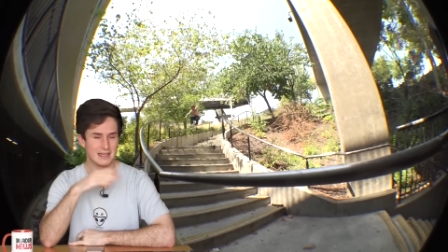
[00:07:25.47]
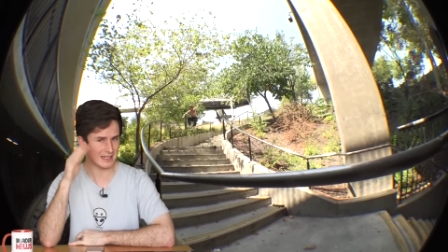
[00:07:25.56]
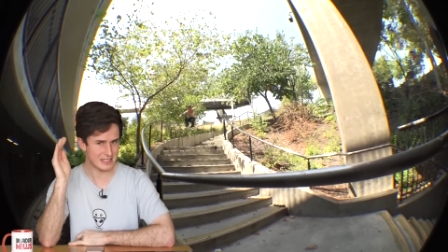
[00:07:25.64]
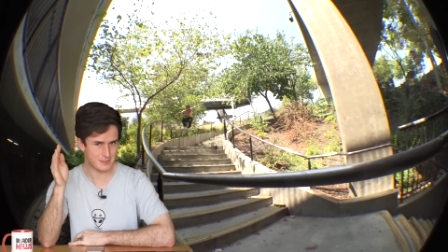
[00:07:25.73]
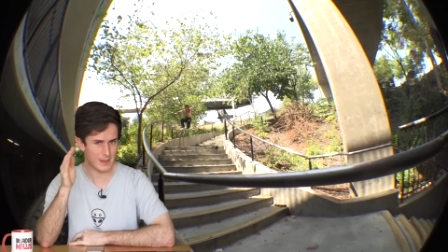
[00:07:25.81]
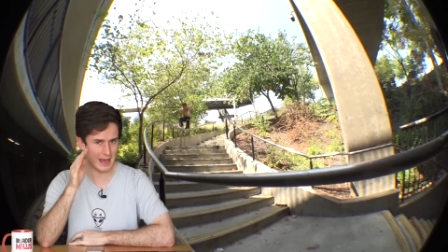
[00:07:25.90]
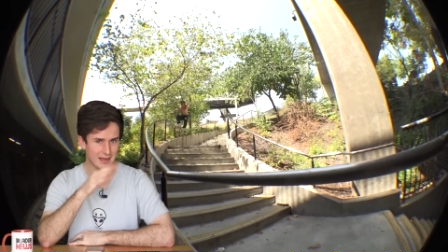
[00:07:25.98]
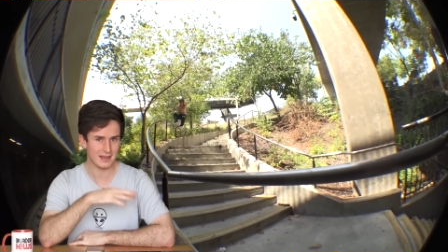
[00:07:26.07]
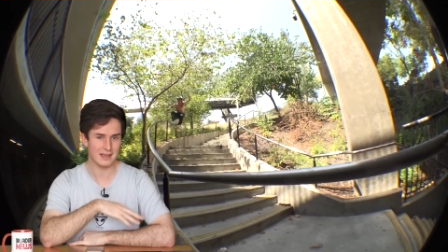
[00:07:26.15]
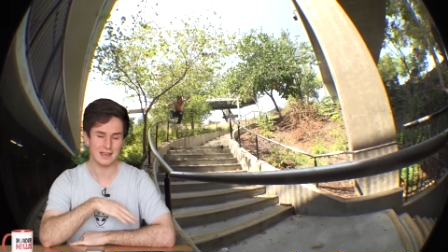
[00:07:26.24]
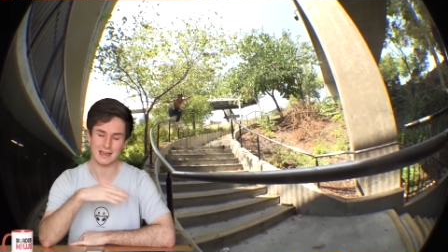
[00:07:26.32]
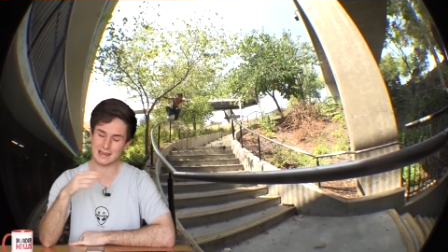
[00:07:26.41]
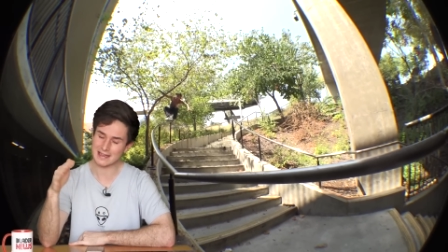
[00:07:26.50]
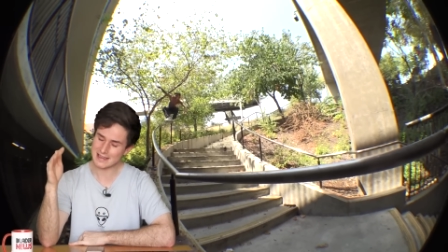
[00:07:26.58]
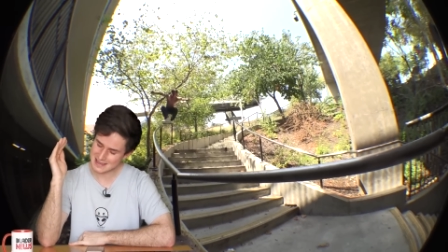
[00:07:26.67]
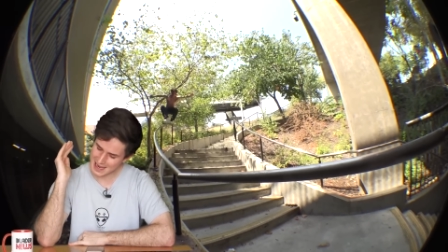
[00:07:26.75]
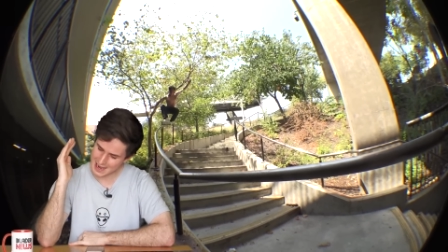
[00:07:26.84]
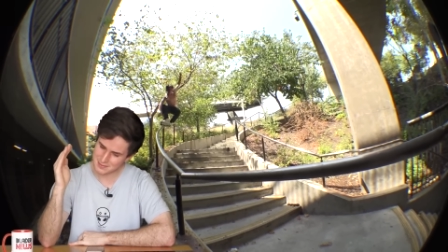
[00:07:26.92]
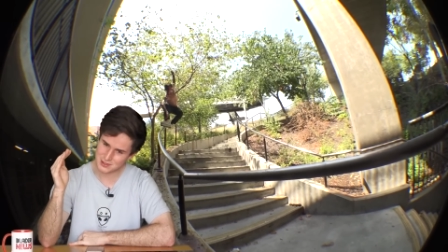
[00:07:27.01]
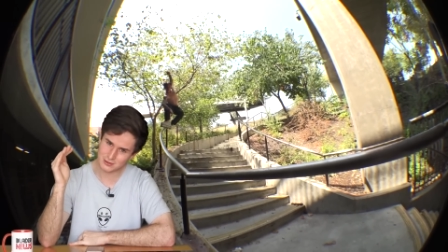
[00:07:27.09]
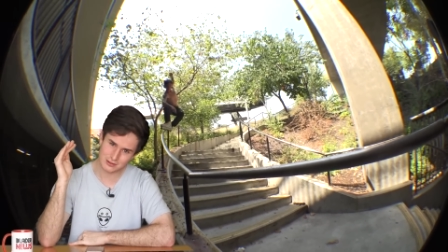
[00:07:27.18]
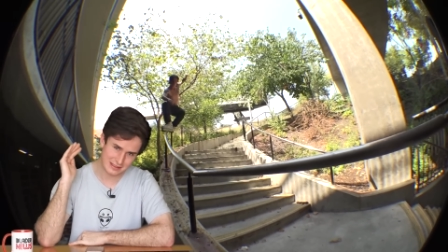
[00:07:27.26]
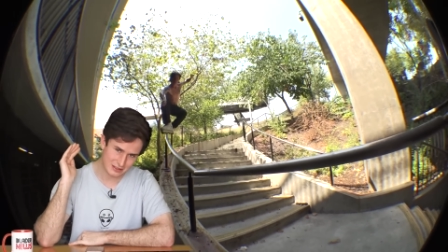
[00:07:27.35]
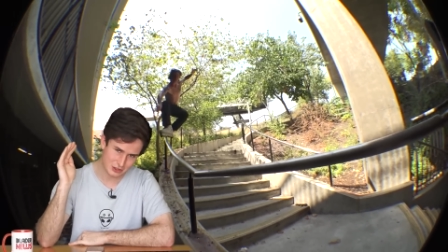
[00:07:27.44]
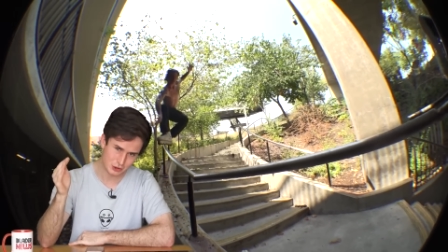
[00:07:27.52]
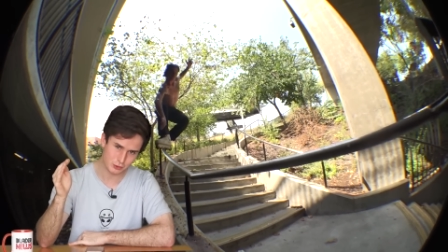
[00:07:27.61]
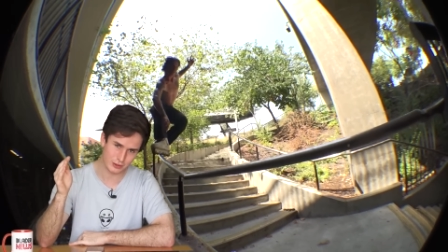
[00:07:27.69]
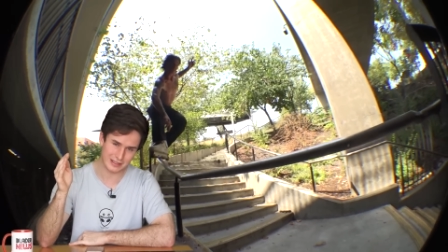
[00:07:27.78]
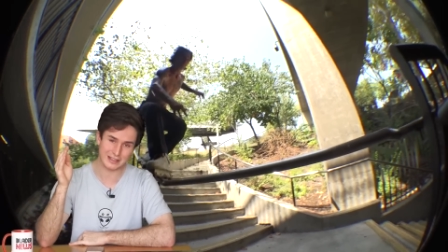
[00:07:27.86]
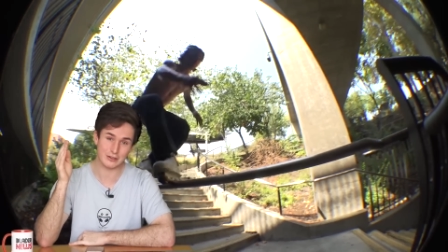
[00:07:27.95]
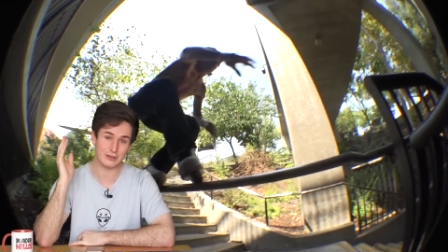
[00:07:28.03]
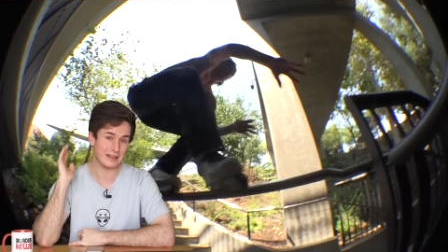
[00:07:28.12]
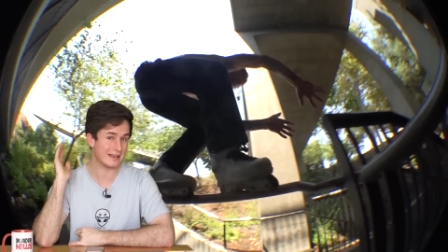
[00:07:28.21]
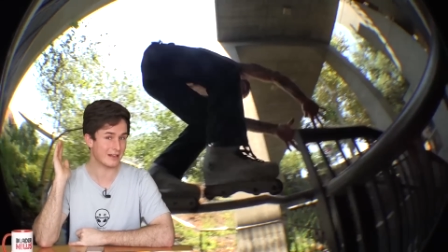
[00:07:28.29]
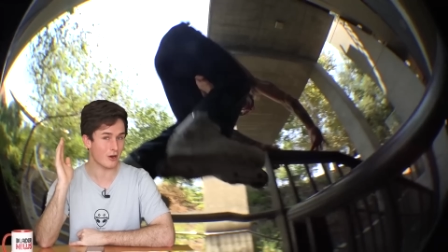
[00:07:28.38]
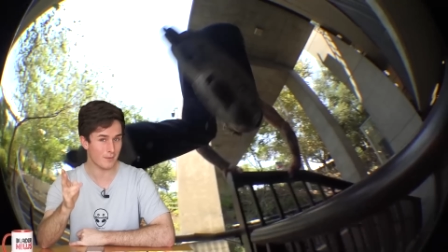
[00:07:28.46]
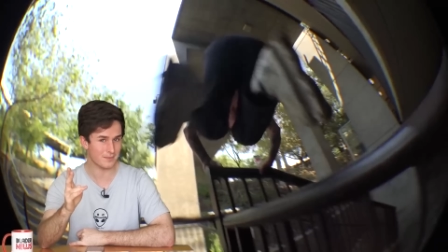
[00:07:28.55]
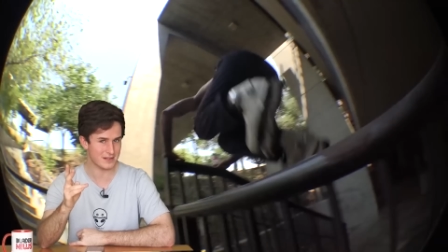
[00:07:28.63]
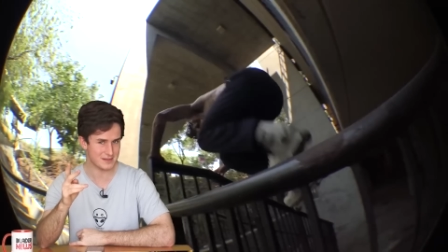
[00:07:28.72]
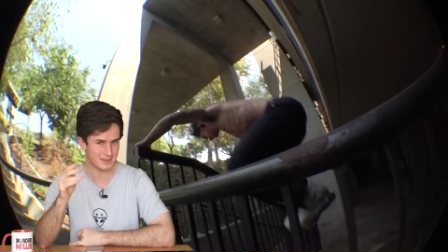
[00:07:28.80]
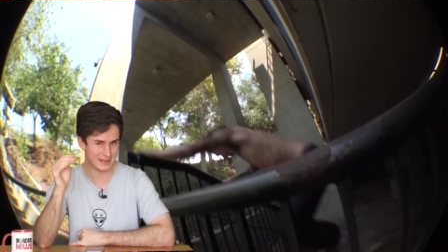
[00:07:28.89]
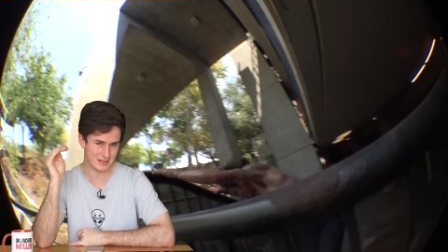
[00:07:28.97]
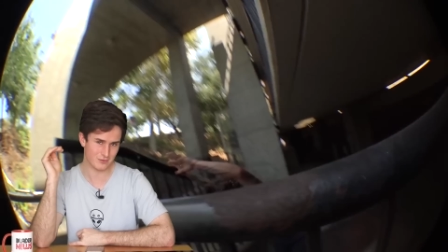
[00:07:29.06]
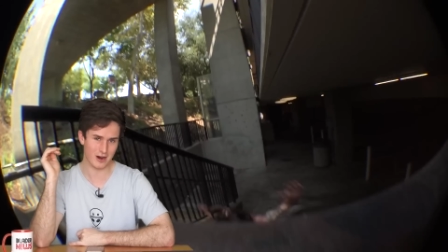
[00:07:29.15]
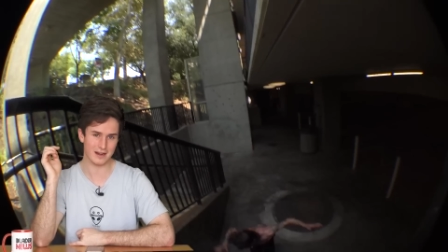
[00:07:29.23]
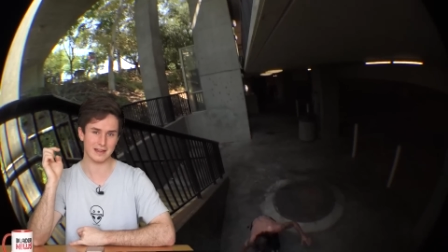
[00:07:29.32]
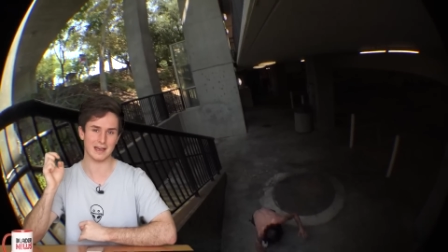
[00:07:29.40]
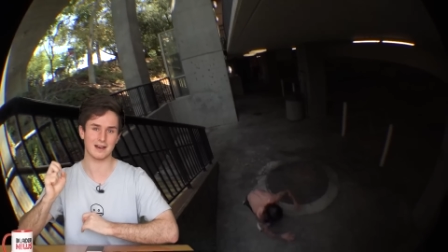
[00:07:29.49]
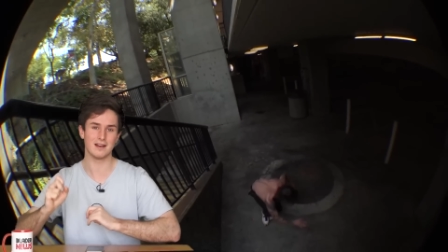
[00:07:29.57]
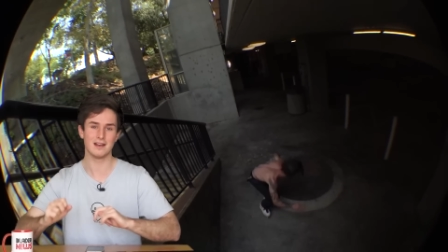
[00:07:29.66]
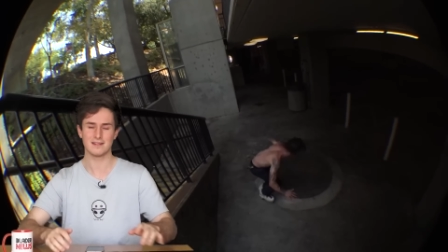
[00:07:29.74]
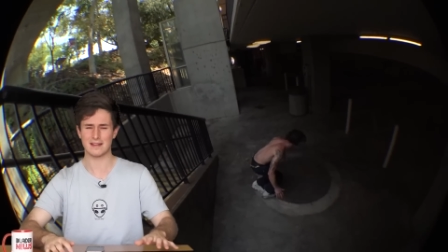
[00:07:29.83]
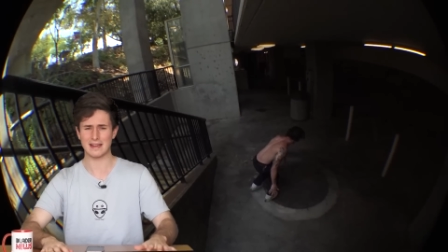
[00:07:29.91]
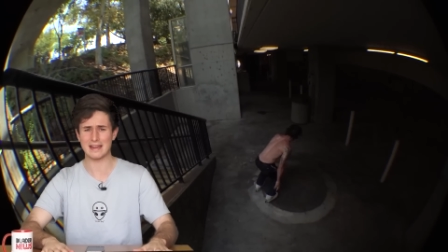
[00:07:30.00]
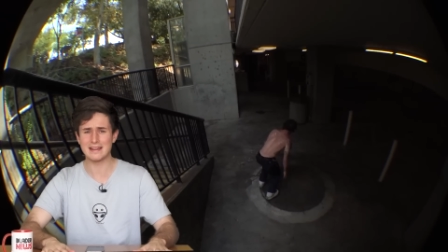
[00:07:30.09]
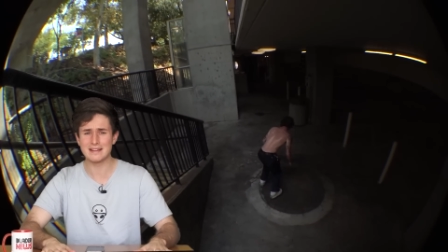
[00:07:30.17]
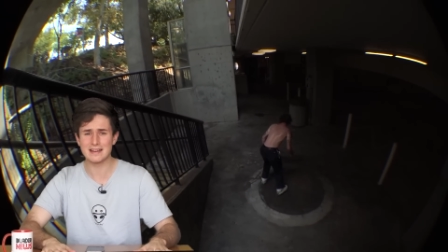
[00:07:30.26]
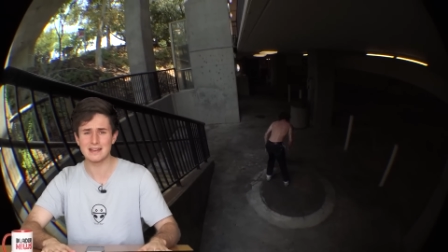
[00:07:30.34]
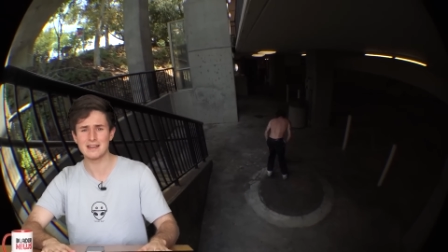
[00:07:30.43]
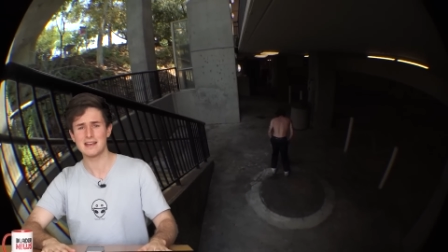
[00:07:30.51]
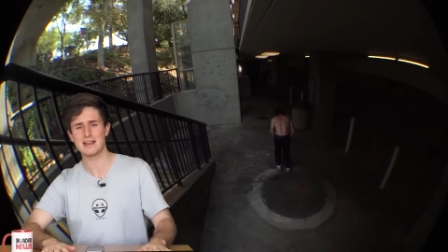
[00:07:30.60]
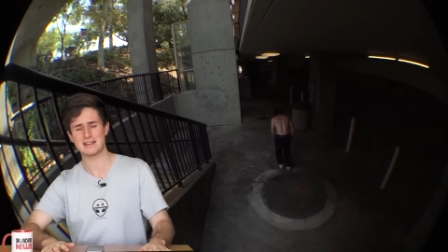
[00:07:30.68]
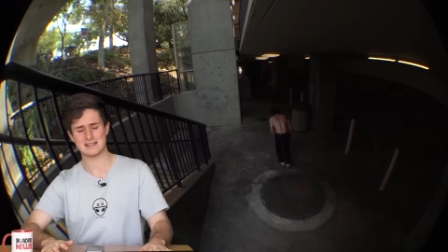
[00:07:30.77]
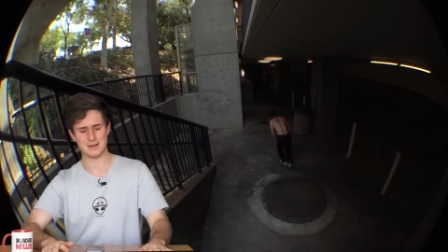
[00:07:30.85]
He's back, and he is absolutely destroying it. You need to cop this piece right now. The Ender is